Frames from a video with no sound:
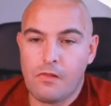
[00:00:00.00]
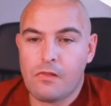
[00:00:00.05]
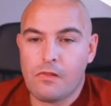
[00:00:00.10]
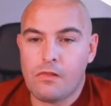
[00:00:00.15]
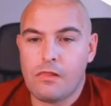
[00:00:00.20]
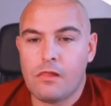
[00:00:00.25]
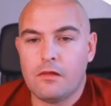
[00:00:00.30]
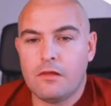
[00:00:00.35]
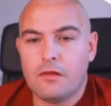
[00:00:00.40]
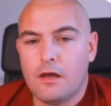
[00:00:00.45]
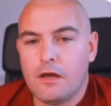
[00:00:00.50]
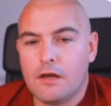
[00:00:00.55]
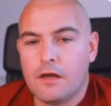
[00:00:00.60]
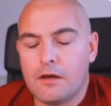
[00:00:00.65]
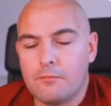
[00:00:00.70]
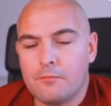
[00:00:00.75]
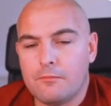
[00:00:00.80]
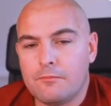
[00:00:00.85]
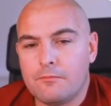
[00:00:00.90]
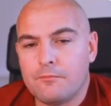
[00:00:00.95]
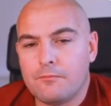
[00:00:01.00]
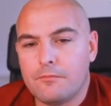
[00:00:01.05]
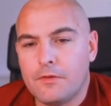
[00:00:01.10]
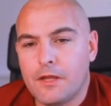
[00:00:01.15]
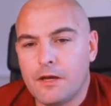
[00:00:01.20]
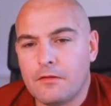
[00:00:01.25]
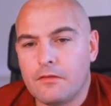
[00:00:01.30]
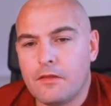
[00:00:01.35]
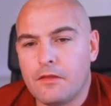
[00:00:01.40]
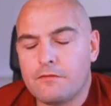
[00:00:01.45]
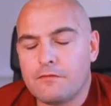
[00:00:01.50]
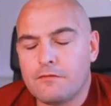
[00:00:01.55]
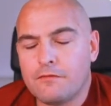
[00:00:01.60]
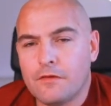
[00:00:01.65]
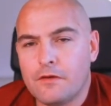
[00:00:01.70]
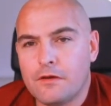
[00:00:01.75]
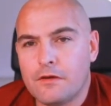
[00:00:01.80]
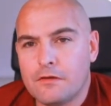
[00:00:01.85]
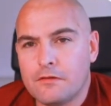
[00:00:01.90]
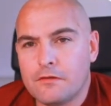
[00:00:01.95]
Now they
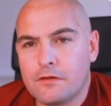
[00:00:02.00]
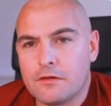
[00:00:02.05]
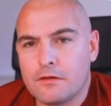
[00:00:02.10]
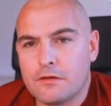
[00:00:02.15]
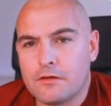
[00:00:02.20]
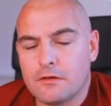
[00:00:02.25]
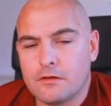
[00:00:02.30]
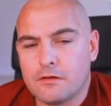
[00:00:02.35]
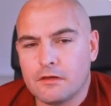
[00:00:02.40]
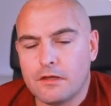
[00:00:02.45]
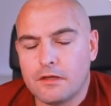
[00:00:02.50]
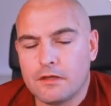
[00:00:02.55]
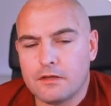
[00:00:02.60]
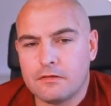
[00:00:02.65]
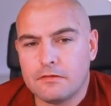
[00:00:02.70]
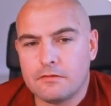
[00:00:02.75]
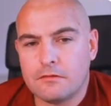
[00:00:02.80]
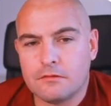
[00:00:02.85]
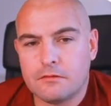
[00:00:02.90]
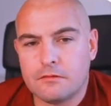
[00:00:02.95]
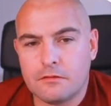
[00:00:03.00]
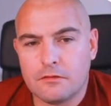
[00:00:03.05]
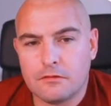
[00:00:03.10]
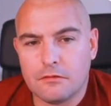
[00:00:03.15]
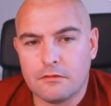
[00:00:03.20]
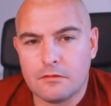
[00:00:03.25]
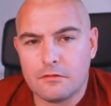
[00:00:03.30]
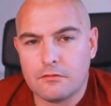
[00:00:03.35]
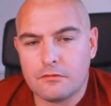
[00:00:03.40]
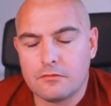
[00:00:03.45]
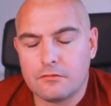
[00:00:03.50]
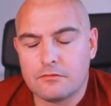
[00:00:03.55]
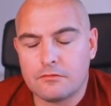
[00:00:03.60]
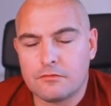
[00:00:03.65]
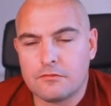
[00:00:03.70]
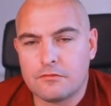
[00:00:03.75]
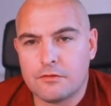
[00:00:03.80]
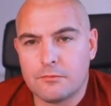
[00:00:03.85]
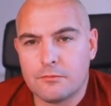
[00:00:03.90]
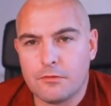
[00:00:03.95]
further on some
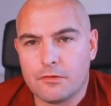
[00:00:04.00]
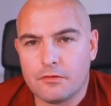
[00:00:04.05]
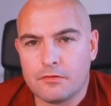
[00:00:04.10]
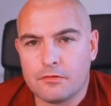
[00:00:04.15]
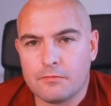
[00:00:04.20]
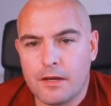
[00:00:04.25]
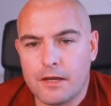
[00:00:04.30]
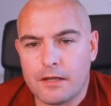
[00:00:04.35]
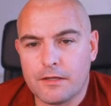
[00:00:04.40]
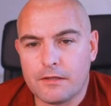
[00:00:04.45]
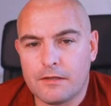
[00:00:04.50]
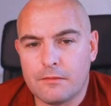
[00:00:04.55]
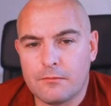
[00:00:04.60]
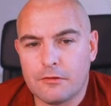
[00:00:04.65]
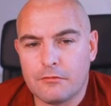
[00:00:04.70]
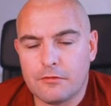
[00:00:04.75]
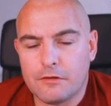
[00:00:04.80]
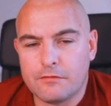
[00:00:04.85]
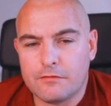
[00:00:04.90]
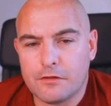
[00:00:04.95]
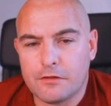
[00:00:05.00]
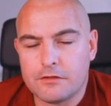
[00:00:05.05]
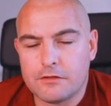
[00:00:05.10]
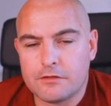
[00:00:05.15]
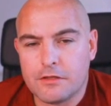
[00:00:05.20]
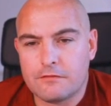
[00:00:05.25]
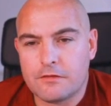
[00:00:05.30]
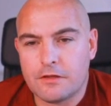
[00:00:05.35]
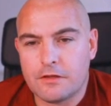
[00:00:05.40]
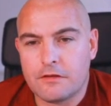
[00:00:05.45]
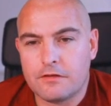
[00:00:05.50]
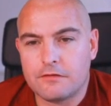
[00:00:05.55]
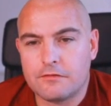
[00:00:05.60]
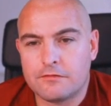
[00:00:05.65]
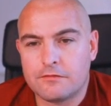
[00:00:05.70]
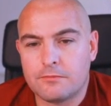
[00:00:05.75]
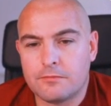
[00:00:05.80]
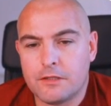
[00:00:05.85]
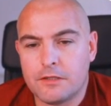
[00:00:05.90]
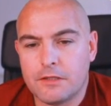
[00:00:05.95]
of the academic research they've done, they
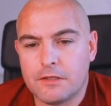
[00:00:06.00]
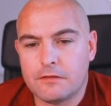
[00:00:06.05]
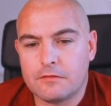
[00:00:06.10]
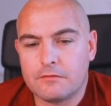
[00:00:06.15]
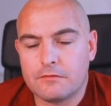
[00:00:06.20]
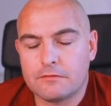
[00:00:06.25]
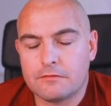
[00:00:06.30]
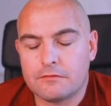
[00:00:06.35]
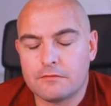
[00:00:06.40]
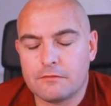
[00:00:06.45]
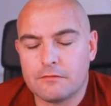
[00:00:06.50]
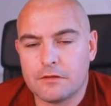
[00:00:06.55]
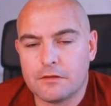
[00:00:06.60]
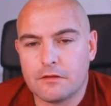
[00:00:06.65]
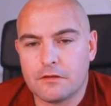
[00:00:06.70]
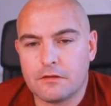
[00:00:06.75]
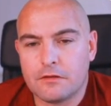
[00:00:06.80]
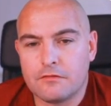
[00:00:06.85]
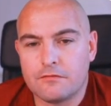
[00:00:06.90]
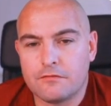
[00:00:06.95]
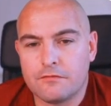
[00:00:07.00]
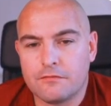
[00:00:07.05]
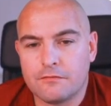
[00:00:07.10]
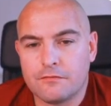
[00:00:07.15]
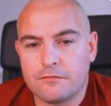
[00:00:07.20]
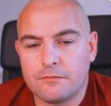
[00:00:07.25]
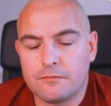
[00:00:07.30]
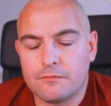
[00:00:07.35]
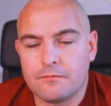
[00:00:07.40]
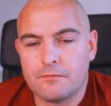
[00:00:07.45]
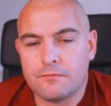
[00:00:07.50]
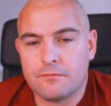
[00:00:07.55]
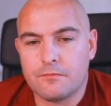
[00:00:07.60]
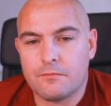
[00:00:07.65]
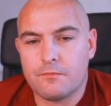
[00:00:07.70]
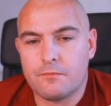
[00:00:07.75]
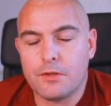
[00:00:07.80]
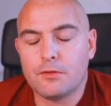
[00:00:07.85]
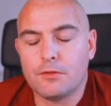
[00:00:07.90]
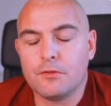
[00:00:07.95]
split the kind of
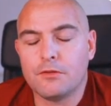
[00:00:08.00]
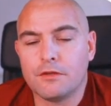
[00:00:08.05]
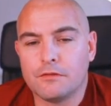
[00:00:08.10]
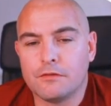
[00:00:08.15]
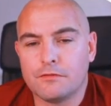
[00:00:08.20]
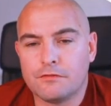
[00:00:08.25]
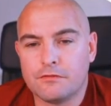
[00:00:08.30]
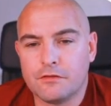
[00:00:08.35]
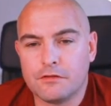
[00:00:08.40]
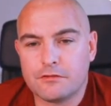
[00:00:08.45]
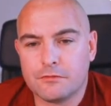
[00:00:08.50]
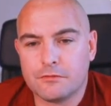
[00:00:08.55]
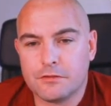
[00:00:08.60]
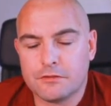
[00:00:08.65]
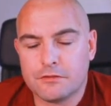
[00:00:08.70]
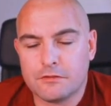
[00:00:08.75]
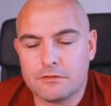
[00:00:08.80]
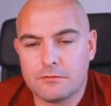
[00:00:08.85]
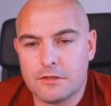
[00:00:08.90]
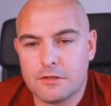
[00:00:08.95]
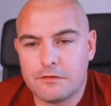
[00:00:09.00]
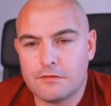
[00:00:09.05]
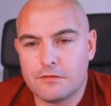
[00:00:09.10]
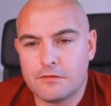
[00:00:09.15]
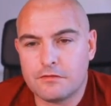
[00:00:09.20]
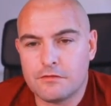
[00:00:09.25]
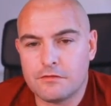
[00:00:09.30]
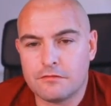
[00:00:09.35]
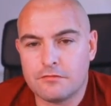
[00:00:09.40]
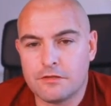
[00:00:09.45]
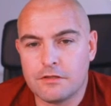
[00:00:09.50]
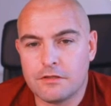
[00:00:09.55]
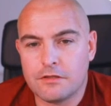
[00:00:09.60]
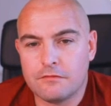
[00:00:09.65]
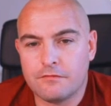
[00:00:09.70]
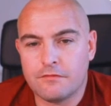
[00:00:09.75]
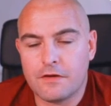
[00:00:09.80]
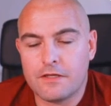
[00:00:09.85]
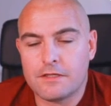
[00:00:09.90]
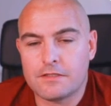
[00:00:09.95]
building of situational awareness into 3
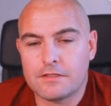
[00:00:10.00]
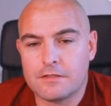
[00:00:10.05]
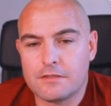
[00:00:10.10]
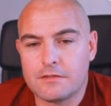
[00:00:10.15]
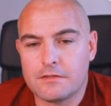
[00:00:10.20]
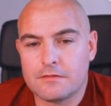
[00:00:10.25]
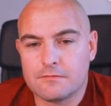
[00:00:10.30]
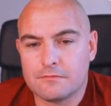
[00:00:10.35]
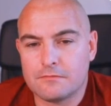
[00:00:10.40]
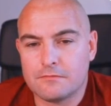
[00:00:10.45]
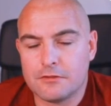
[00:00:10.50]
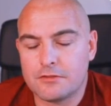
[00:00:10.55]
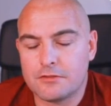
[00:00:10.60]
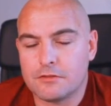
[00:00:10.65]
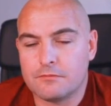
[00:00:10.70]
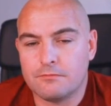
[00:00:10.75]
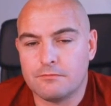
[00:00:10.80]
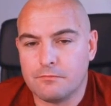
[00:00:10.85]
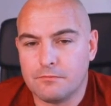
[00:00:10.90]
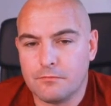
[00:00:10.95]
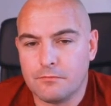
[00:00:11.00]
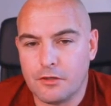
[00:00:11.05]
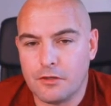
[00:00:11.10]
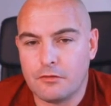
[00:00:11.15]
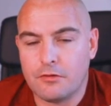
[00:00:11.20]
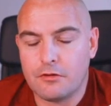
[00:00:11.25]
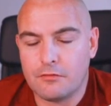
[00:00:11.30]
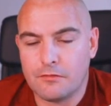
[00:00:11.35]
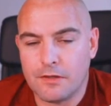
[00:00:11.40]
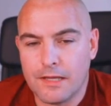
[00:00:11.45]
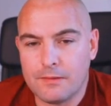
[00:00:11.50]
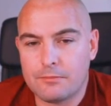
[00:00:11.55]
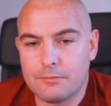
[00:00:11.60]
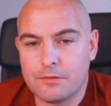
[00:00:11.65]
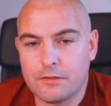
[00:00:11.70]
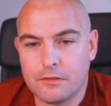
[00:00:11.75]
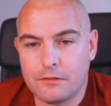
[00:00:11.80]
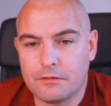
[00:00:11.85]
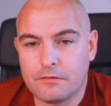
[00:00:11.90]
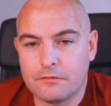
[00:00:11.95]
phases, which are overlapping
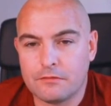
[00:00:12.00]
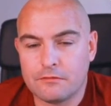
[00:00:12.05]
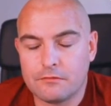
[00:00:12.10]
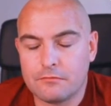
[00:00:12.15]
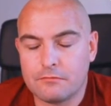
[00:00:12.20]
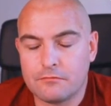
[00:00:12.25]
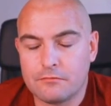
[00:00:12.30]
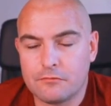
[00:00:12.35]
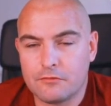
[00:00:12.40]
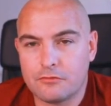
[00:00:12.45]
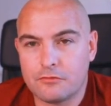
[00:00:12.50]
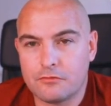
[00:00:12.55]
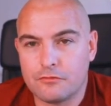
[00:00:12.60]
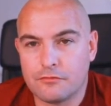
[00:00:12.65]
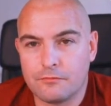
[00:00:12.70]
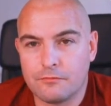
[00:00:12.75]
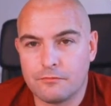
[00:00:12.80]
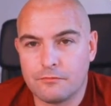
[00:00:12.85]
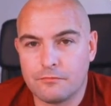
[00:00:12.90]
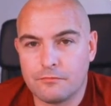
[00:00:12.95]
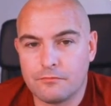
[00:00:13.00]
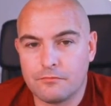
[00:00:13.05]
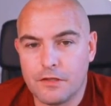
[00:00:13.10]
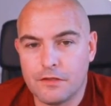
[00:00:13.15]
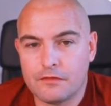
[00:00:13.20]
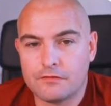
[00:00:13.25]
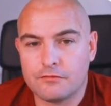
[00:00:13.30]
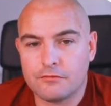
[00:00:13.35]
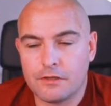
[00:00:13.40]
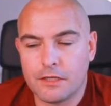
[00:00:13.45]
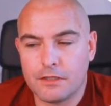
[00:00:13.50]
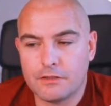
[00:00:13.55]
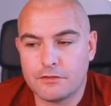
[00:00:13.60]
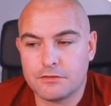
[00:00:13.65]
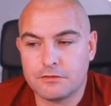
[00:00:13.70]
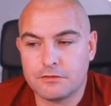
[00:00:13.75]
and sort of interrelational.